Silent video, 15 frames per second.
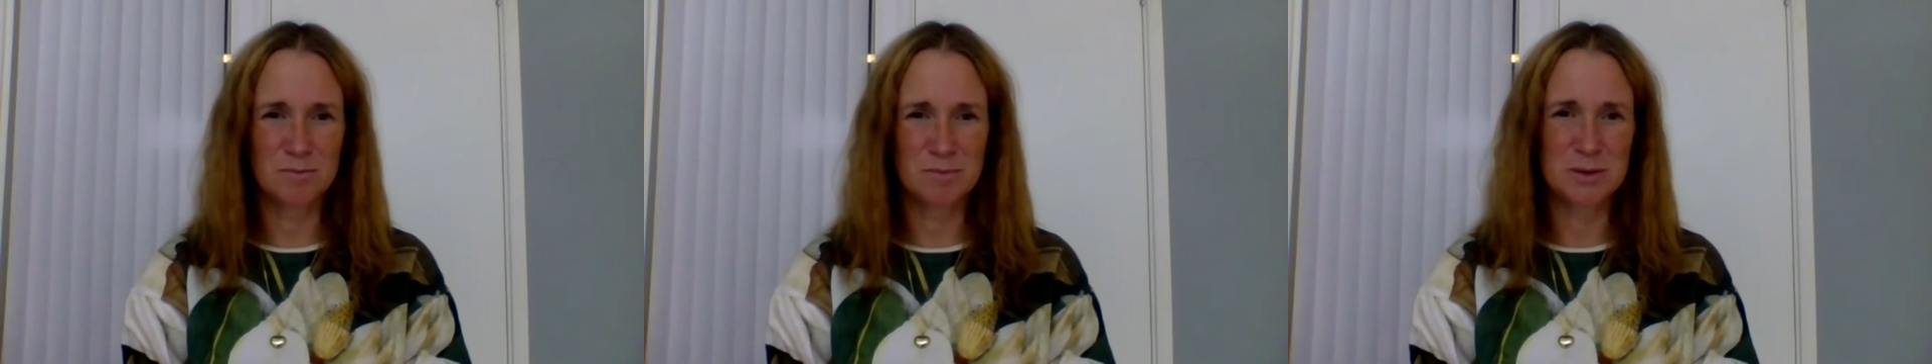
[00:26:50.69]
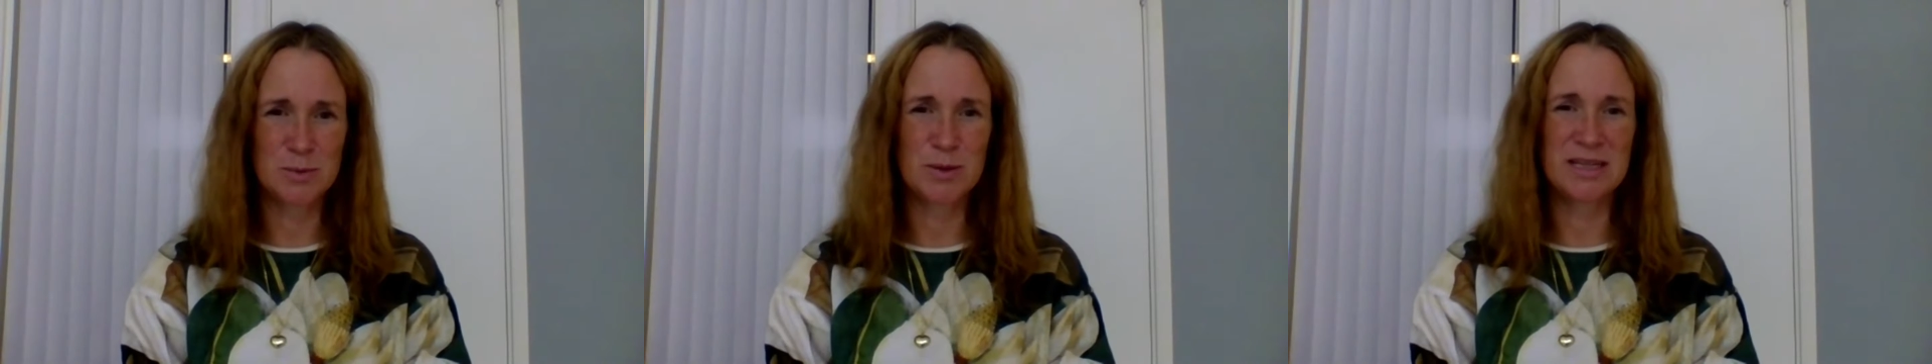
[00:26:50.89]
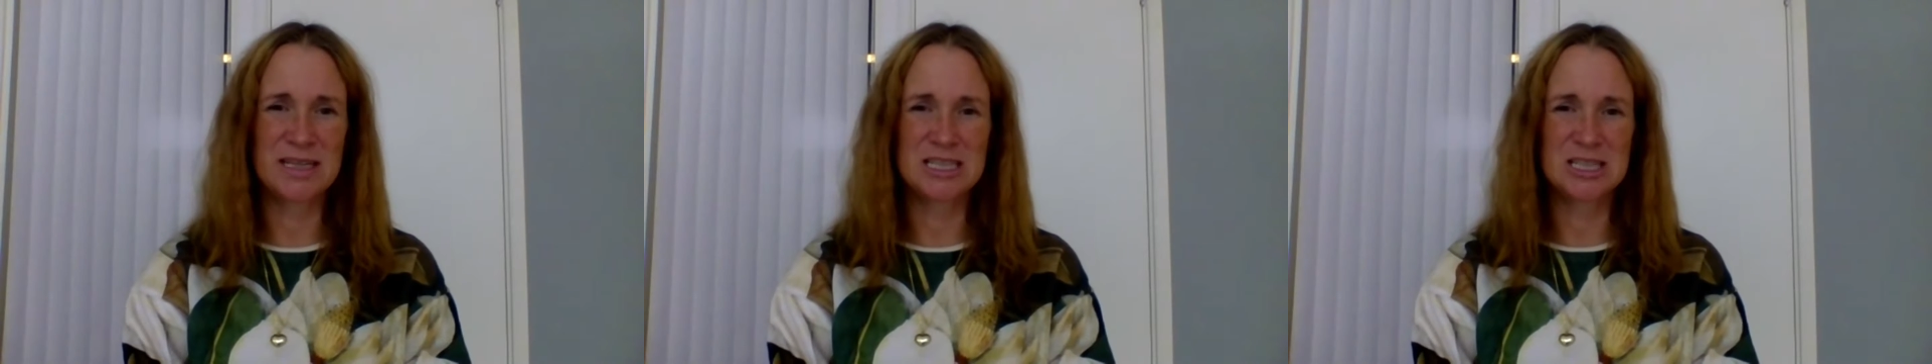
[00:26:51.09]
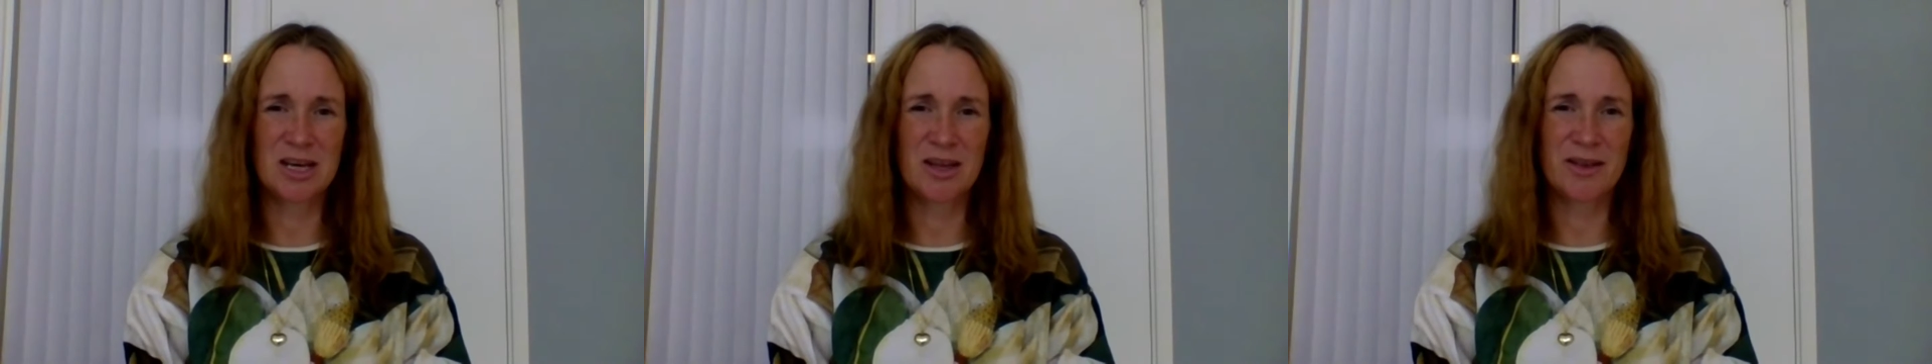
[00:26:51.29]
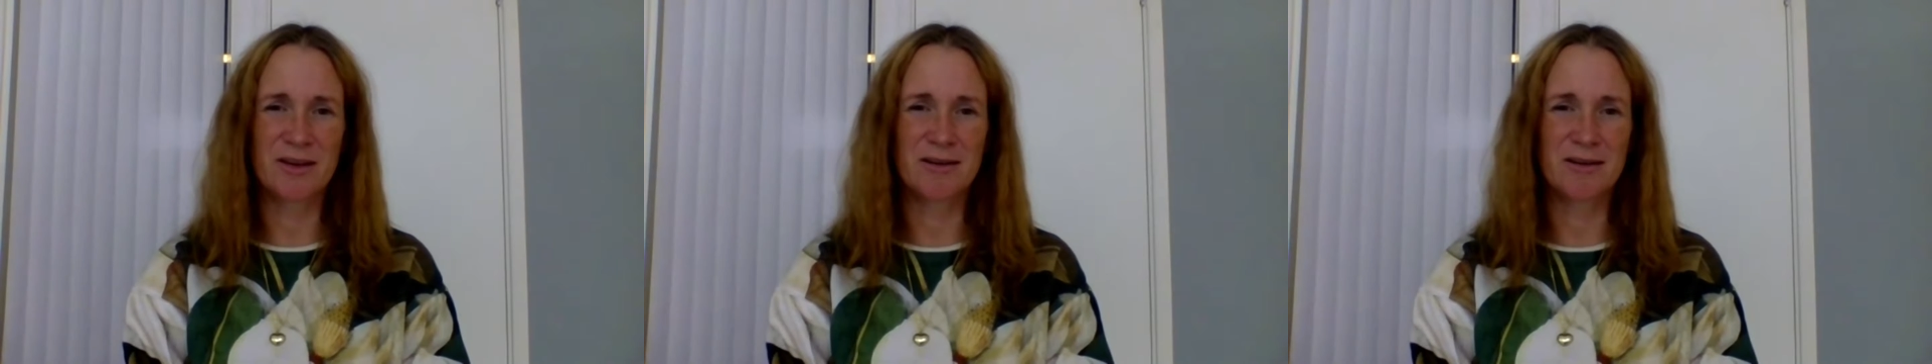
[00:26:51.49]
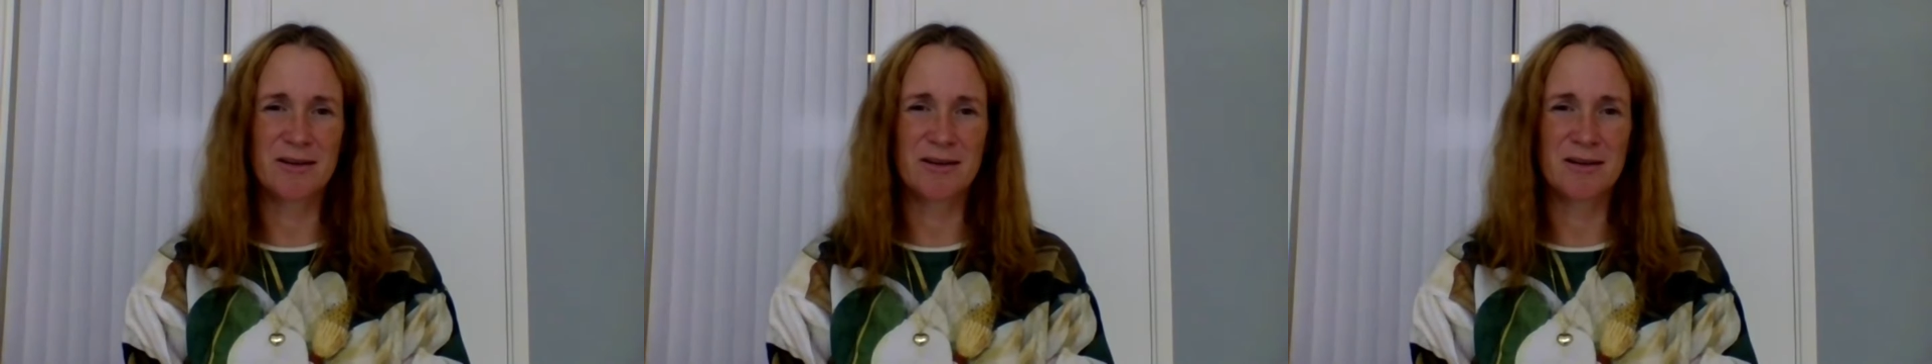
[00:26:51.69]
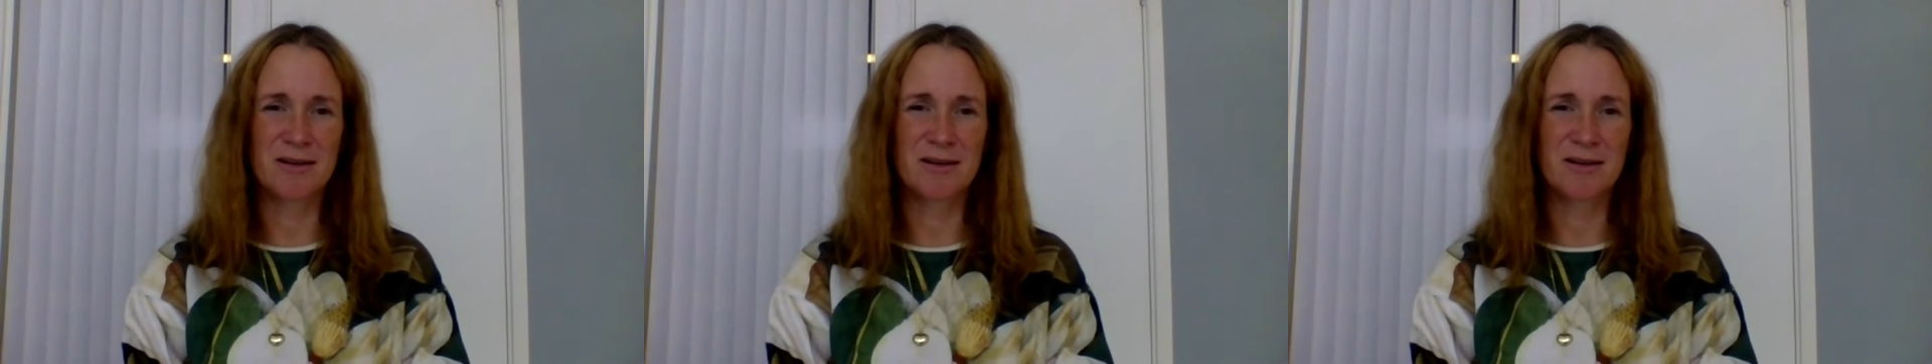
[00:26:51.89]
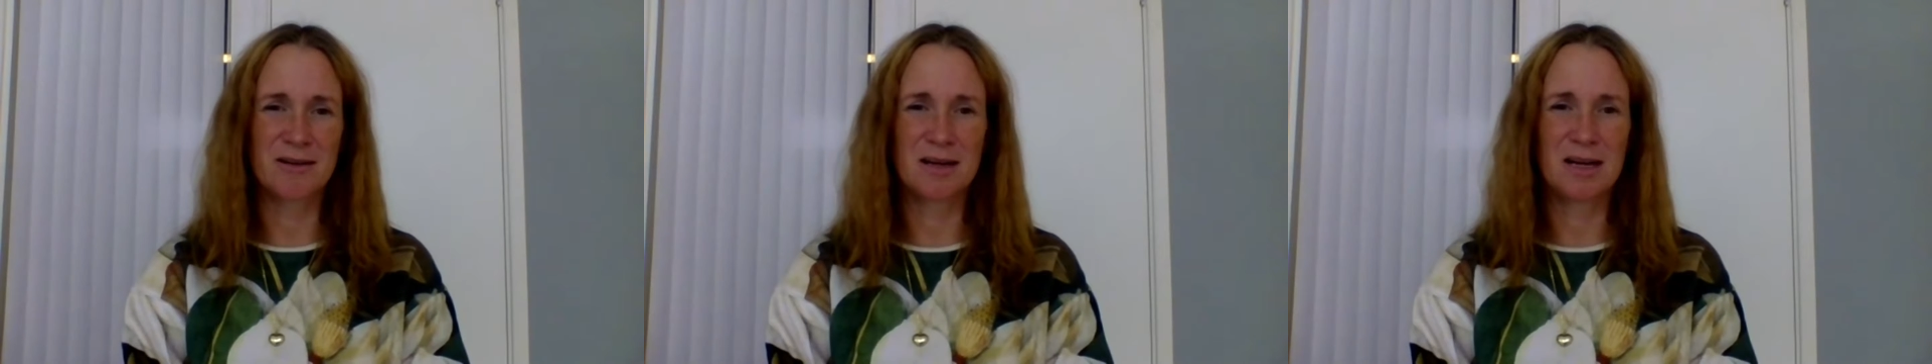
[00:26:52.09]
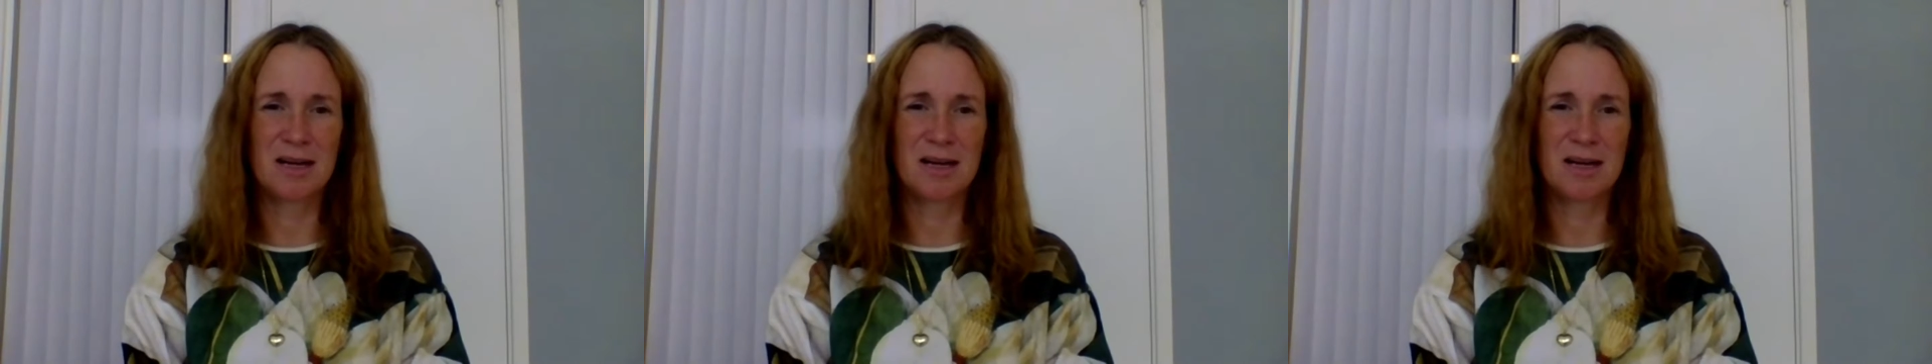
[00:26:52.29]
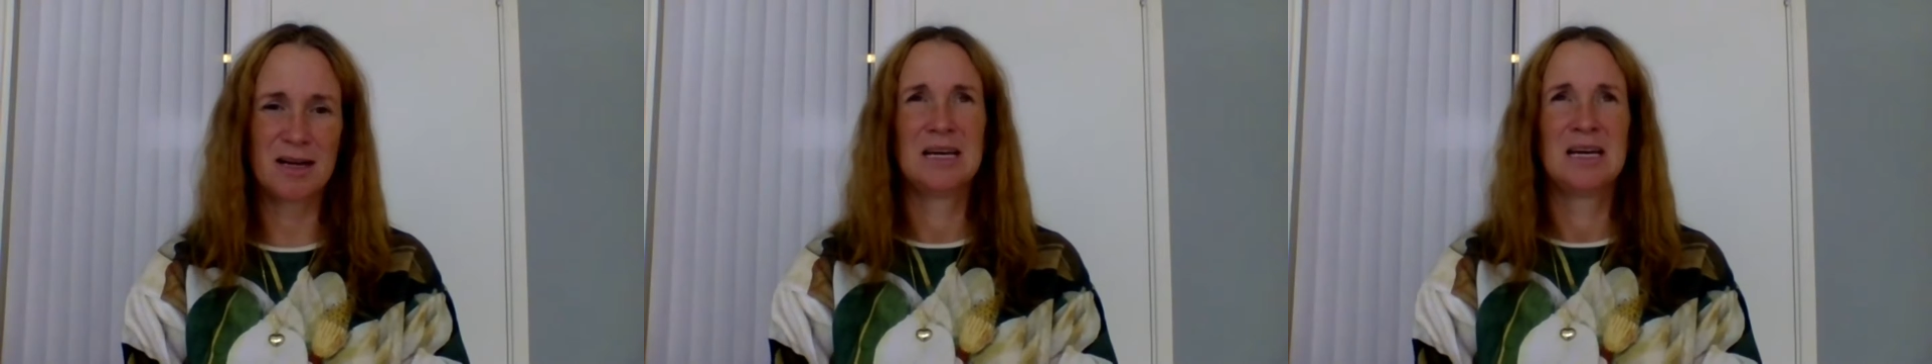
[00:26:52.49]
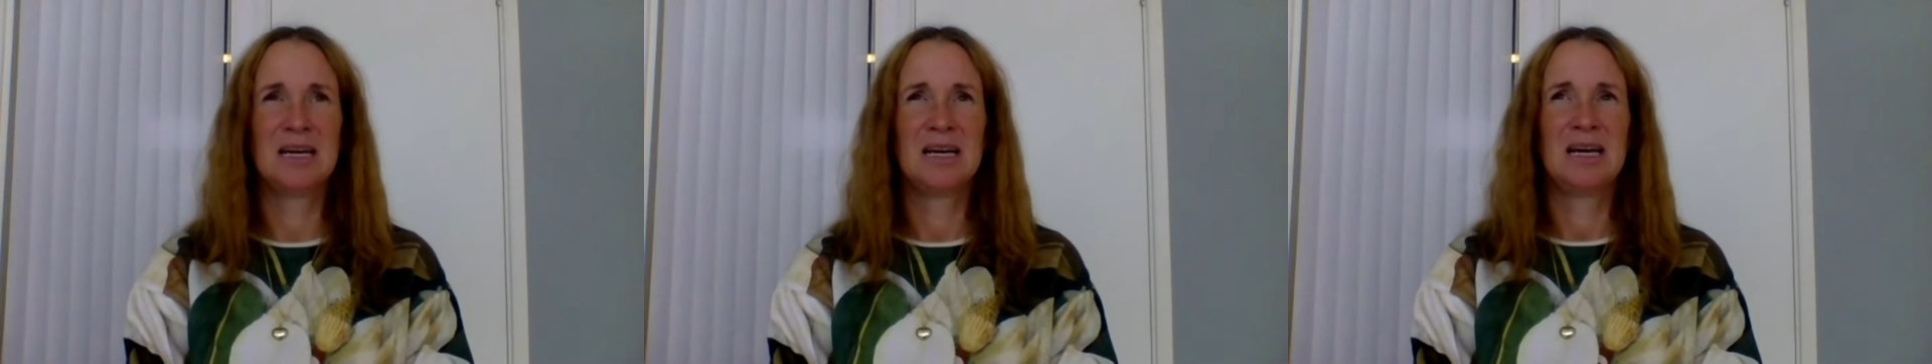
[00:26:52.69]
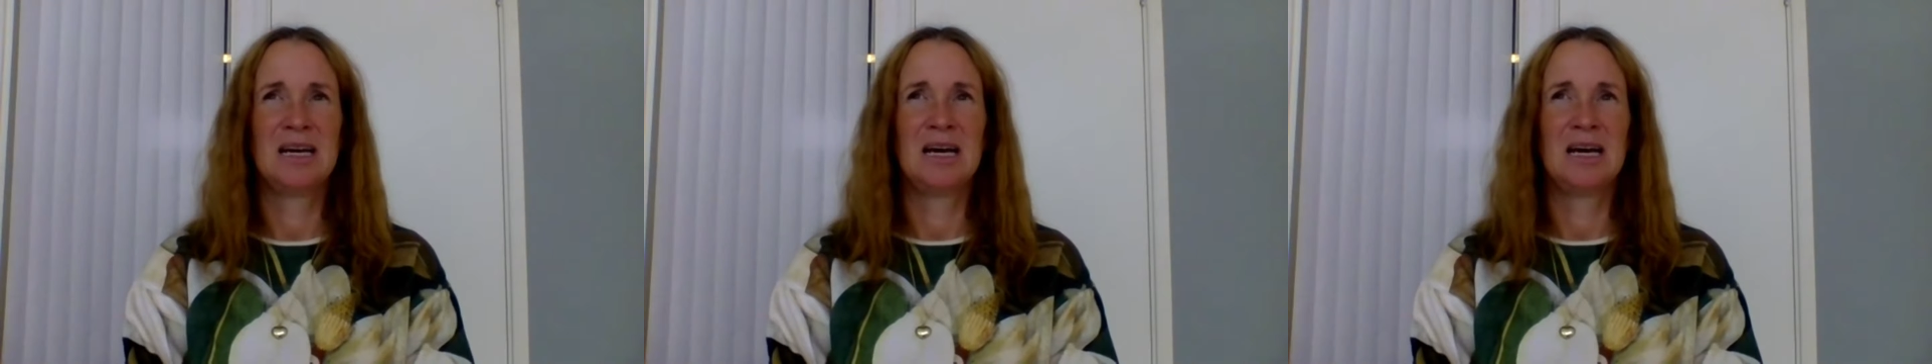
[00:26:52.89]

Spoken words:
between each other, and